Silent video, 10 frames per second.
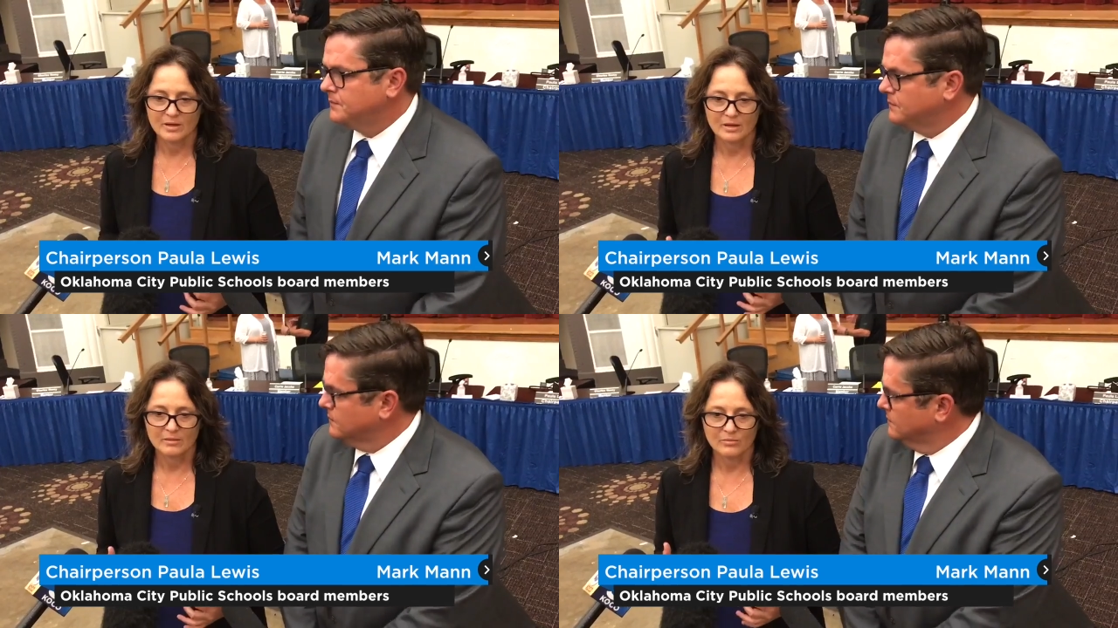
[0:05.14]

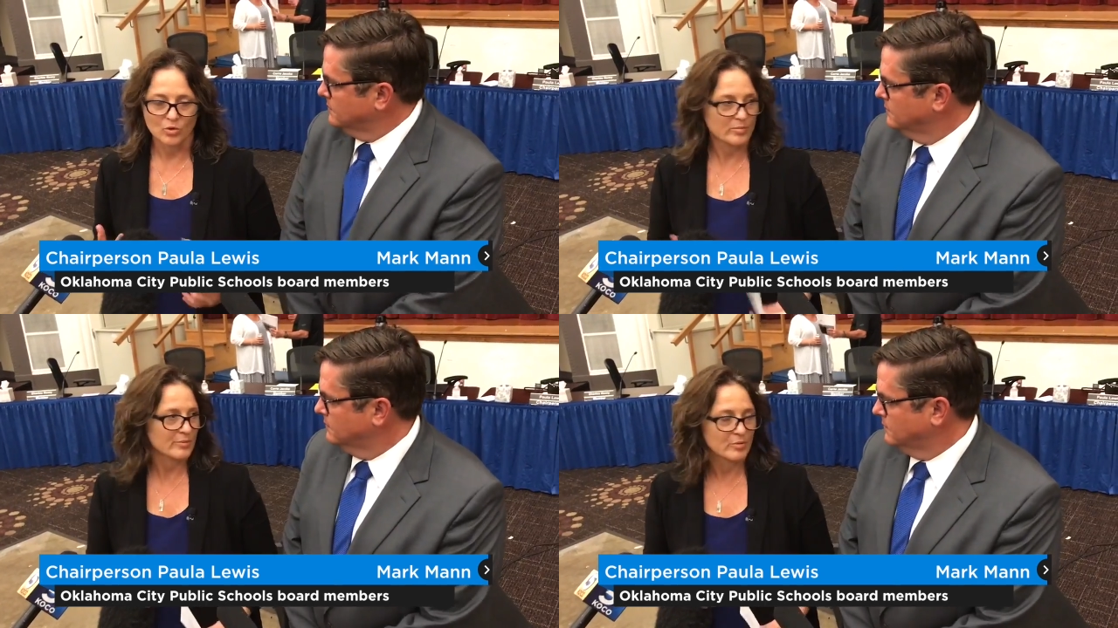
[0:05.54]
Speaker 1: um,
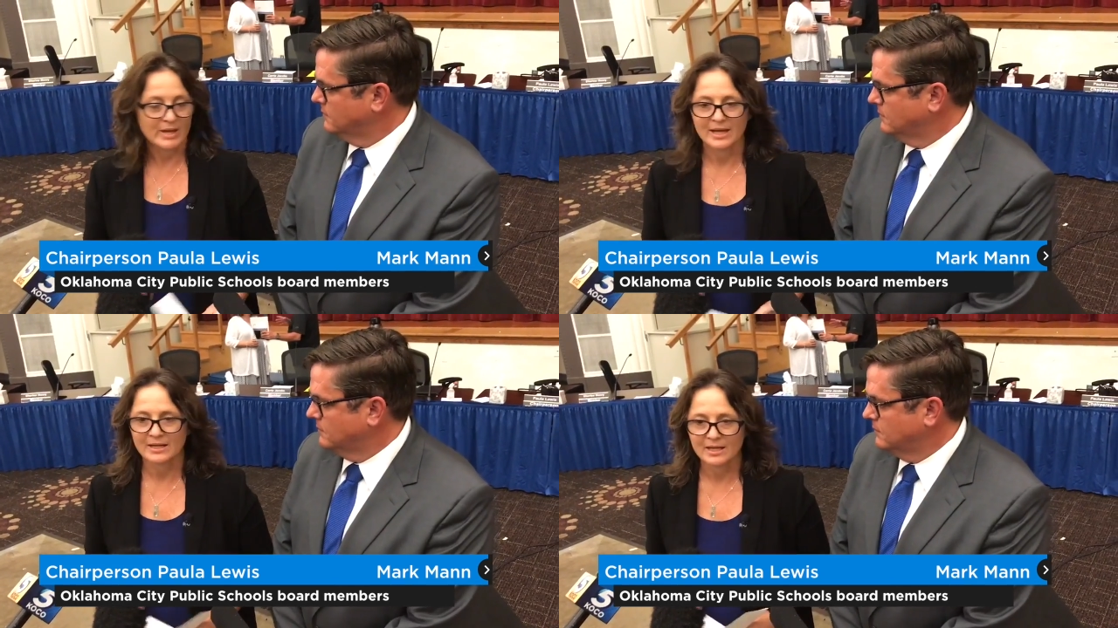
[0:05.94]
board member
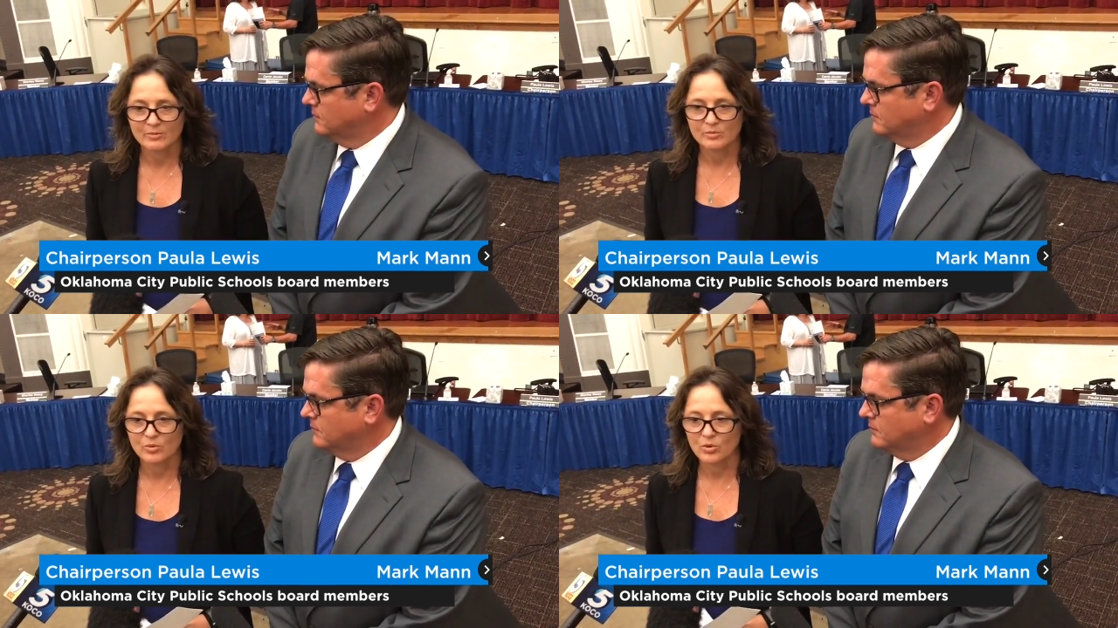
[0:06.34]
Mann
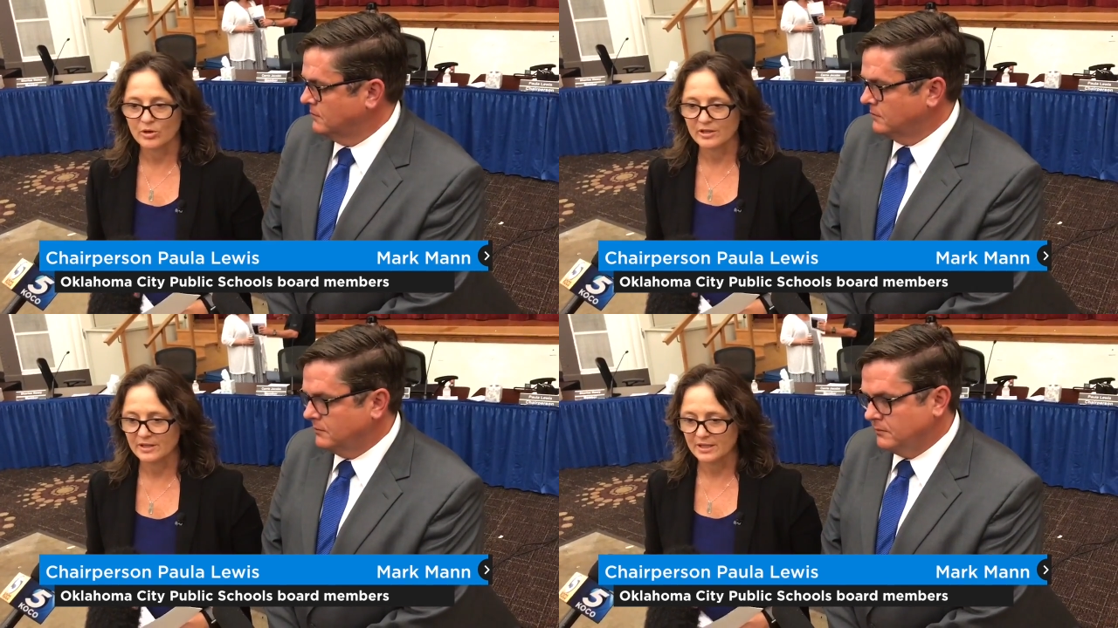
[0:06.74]
came on
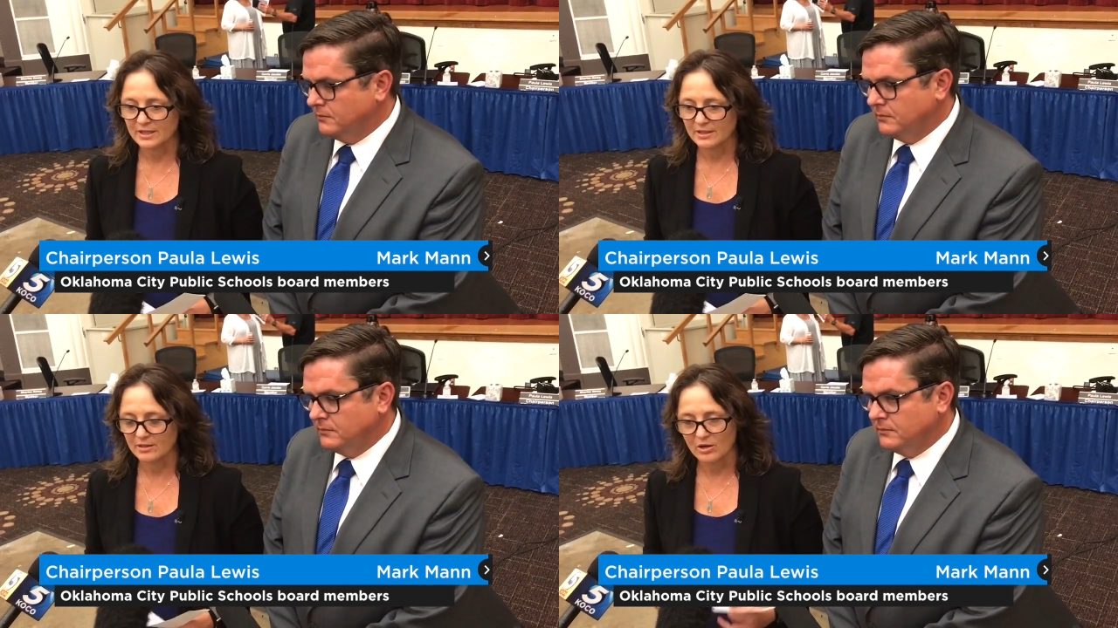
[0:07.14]
board and that
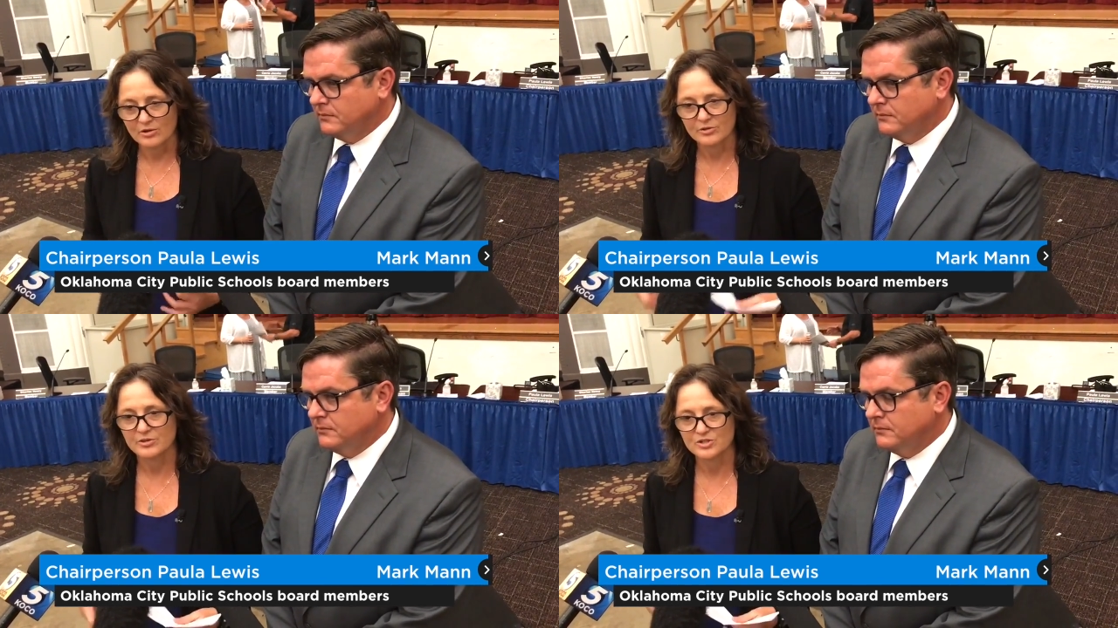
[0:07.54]
he
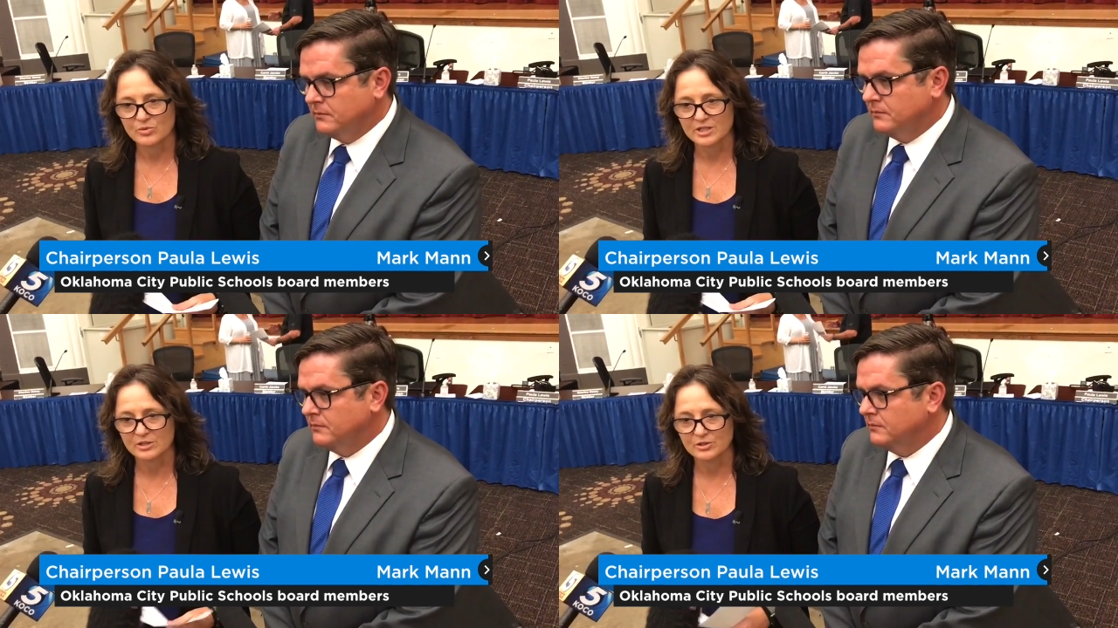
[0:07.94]
authored this
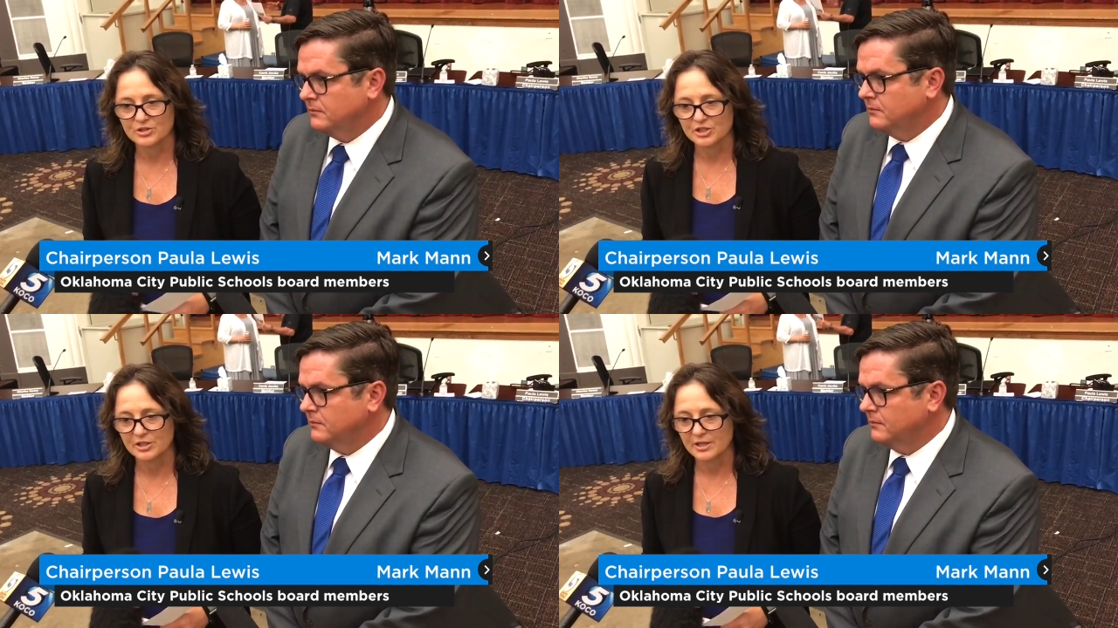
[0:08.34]

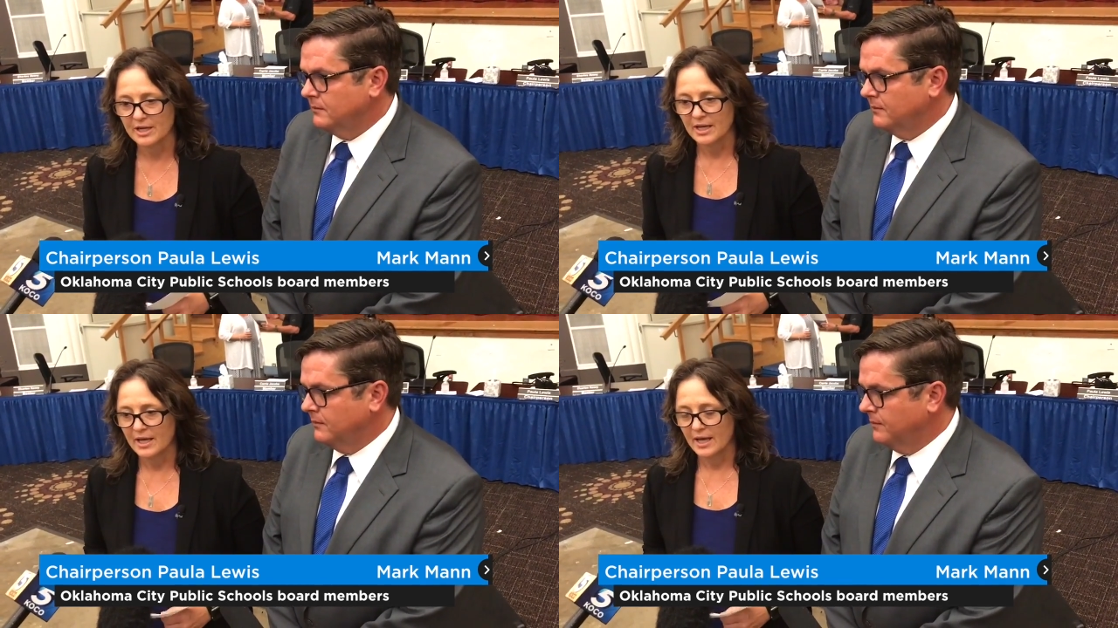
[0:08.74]
resolution